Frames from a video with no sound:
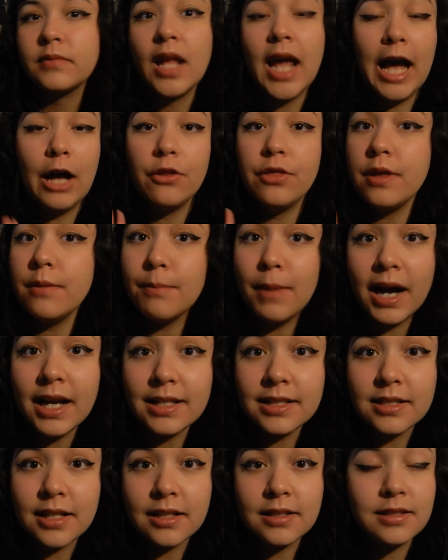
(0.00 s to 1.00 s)
healthy
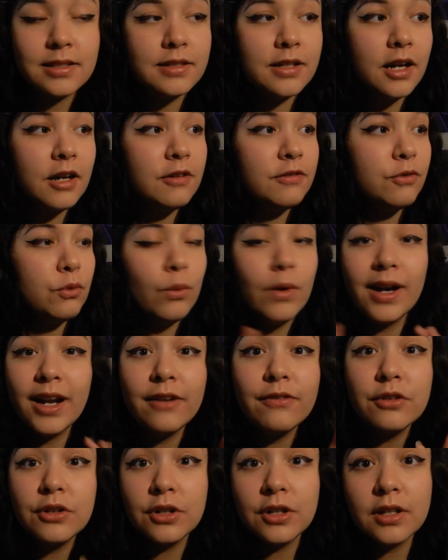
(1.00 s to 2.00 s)
mindset stuff,
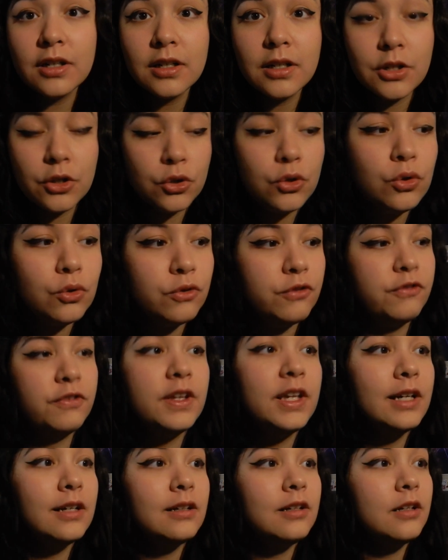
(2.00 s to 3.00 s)
whatever you
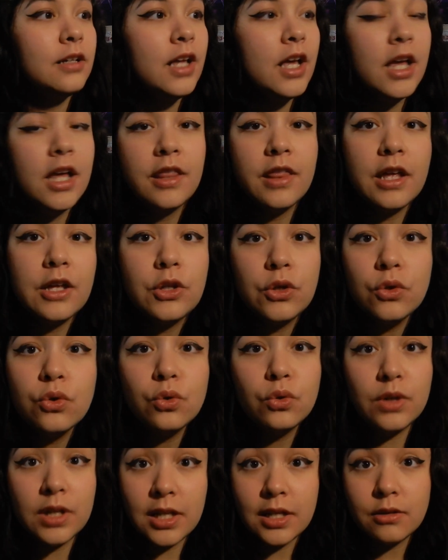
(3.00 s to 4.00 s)
feel that
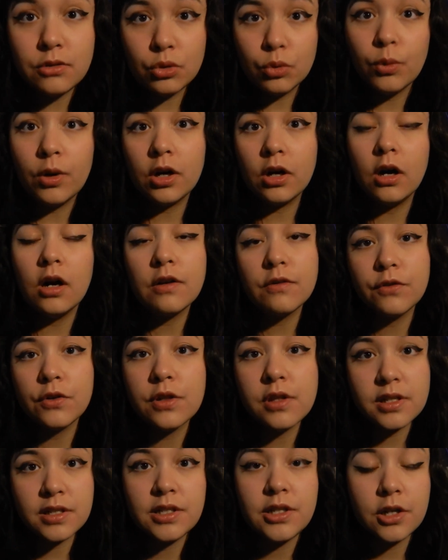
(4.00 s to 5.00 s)
you need to work on for
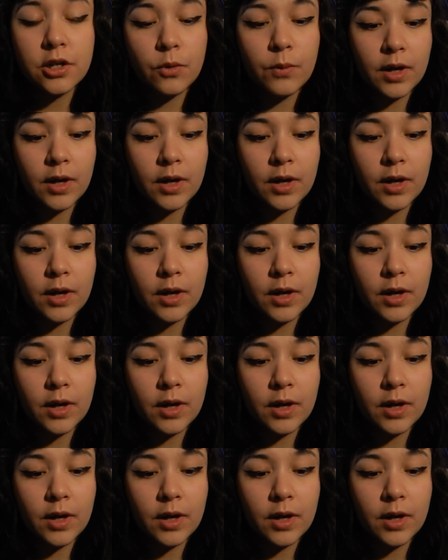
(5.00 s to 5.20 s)
this year,